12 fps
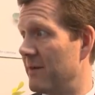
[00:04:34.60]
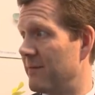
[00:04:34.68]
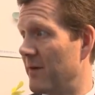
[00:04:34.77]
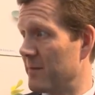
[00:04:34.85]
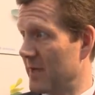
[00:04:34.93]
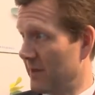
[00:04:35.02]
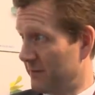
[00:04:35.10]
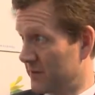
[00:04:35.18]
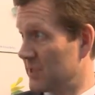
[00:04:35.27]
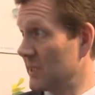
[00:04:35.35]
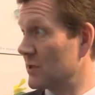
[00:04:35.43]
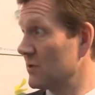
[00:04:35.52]
from either
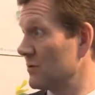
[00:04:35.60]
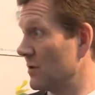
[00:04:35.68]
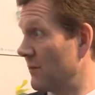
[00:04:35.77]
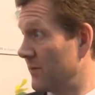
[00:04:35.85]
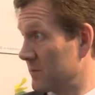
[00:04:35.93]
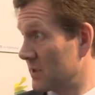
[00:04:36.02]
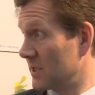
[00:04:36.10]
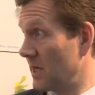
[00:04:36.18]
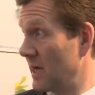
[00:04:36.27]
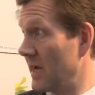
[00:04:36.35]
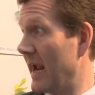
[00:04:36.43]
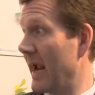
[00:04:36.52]
Fujitsu or from
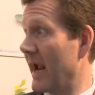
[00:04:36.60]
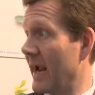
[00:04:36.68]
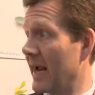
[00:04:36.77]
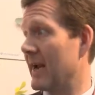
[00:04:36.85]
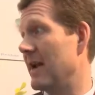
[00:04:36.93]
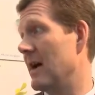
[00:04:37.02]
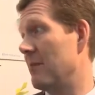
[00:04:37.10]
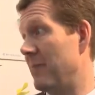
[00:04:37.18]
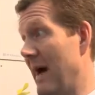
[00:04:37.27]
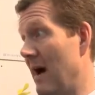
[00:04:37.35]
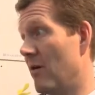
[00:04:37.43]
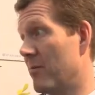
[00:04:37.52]
Sun, and
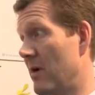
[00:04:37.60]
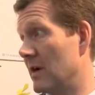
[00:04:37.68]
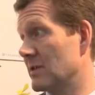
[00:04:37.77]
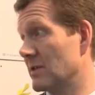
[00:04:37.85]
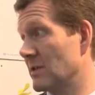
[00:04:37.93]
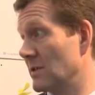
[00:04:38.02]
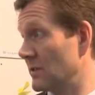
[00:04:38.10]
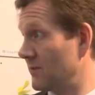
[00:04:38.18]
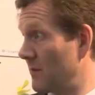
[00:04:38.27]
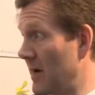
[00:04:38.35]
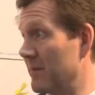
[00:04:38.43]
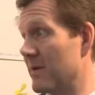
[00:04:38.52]
Power processors
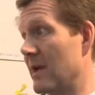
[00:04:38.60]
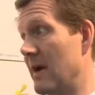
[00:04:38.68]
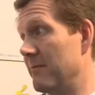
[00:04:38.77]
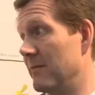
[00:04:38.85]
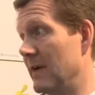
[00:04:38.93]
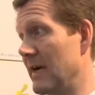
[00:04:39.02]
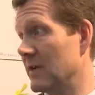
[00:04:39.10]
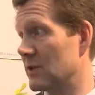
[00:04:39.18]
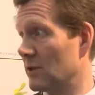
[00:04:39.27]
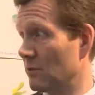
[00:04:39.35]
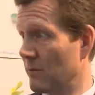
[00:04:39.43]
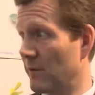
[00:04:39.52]
from IBM, right?
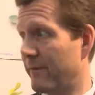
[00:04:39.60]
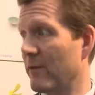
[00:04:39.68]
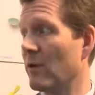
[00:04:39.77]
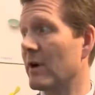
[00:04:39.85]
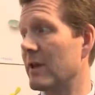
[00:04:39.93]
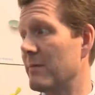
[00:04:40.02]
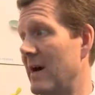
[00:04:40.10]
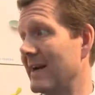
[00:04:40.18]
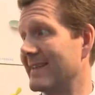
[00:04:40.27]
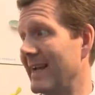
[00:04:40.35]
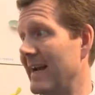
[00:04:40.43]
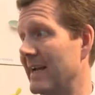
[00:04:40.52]
So really, if you look at the
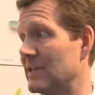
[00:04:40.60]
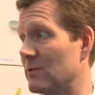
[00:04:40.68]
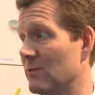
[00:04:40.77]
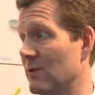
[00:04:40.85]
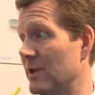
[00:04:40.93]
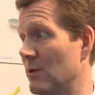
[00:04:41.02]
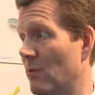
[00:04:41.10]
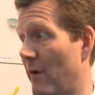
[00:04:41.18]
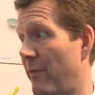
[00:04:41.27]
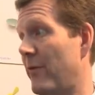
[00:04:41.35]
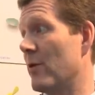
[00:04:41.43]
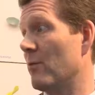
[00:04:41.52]
market data, it's really
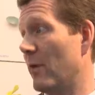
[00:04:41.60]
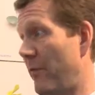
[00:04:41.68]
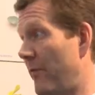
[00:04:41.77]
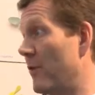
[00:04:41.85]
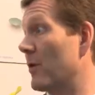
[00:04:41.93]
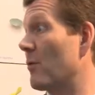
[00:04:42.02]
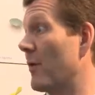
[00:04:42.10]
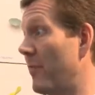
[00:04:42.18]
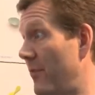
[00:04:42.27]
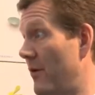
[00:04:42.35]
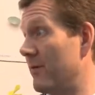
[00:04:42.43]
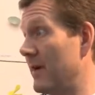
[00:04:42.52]
1/3, 1/3,
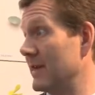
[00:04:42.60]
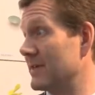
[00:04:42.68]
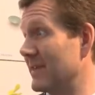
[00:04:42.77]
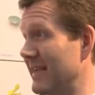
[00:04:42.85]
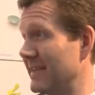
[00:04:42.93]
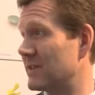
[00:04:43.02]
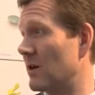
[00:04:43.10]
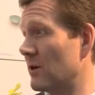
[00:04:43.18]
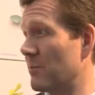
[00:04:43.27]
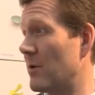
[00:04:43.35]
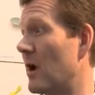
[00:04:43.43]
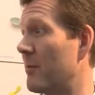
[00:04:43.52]
1/3, right? So they each
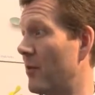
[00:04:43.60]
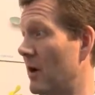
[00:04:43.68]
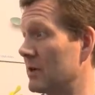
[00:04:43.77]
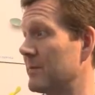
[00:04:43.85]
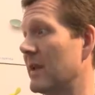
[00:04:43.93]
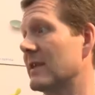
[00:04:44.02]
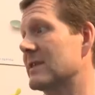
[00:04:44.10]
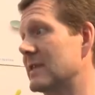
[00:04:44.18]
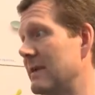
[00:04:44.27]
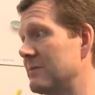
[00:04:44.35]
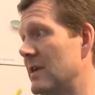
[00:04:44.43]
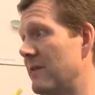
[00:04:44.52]
occupy approximately the
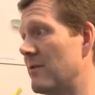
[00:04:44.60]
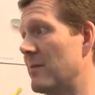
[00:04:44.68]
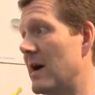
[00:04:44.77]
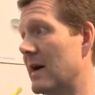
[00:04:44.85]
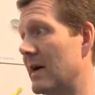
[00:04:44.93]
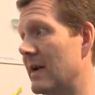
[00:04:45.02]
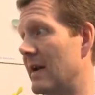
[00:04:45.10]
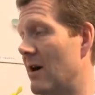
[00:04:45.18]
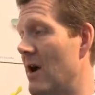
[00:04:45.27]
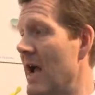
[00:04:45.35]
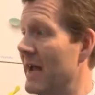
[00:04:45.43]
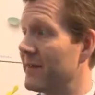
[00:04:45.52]
same share of the market. Now,
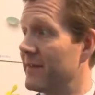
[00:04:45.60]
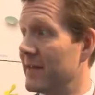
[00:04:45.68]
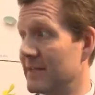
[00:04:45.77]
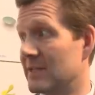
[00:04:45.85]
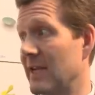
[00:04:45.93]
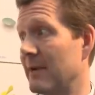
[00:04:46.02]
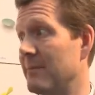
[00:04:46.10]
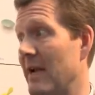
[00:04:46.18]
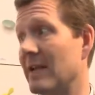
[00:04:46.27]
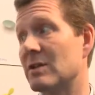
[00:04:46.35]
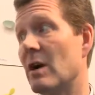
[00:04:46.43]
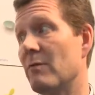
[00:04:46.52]
this
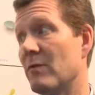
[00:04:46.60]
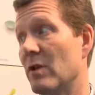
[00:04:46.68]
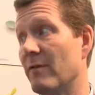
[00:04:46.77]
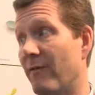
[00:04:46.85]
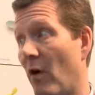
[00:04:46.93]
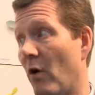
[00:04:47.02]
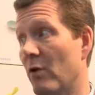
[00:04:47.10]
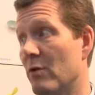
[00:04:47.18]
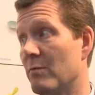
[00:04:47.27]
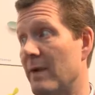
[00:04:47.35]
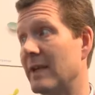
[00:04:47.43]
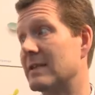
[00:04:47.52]
segment is not really
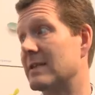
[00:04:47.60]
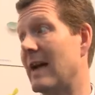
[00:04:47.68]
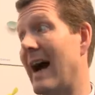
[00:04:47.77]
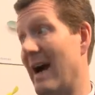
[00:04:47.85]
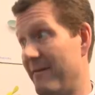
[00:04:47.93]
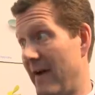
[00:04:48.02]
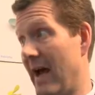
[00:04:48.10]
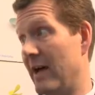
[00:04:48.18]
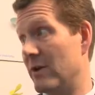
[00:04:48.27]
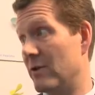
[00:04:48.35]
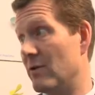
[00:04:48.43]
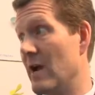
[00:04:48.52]
volume, it's high
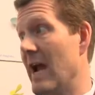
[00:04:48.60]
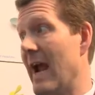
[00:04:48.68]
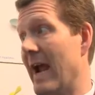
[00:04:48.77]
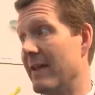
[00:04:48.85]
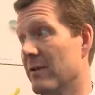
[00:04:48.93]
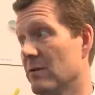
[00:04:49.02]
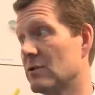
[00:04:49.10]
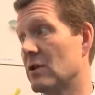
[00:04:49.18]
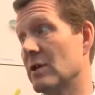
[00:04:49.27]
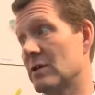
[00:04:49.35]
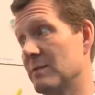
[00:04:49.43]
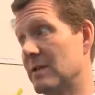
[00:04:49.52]
value. And those
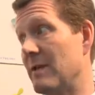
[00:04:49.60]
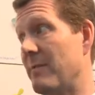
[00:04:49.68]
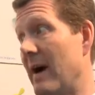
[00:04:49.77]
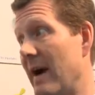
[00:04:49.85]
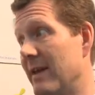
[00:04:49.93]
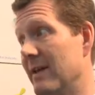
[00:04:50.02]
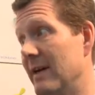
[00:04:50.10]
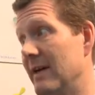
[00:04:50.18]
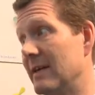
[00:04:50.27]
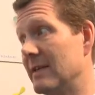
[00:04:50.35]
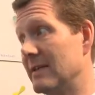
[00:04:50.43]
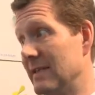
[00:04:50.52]
customers that
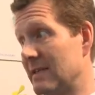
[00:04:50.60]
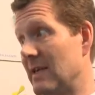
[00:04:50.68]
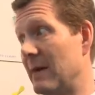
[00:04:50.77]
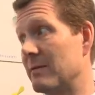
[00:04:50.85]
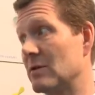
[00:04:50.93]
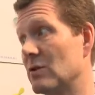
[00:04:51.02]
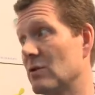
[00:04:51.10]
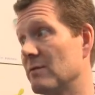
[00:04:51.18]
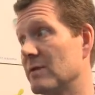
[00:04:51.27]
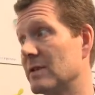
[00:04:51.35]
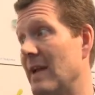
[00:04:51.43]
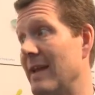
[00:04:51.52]
buy these type of
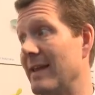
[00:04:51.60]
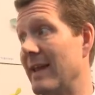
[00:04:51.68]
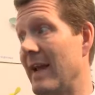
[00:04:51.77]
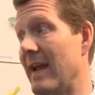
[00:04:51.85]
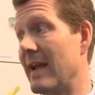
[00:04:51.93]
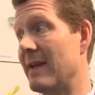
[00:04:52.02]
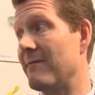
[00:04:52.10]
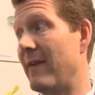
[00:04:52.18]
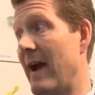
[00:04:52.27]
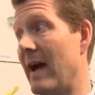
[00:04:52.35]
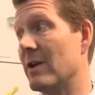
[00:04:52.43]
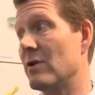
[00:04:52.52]
servers, they
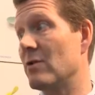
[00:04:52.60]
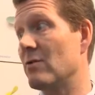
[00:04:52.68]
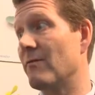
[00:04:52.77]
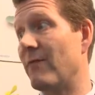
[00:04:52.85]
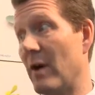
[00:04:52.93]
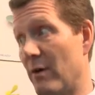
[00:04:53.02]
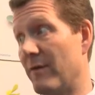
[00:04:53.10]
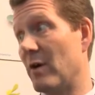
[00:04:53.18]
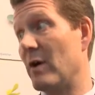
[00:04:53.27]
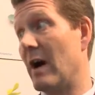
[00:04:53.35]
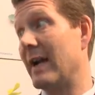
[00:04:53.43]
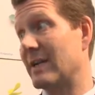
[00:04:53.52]
value very,
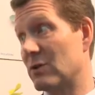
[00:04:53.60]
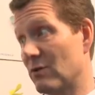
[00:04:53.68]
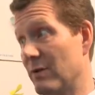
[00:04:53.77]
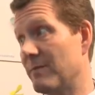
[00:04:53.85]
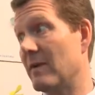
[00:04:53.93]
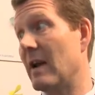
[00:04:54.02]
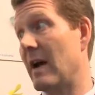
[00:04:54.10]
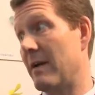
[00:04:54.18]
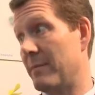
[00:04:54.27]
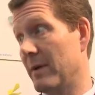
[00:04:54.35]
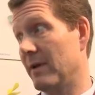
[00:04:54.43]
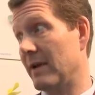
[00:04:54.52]
very extreme
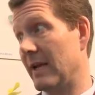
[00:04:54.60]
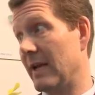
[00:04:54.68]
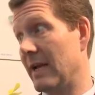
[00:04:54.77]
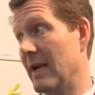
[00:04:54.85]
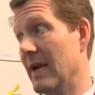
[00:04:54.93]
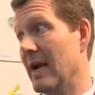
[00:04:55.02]
reliability,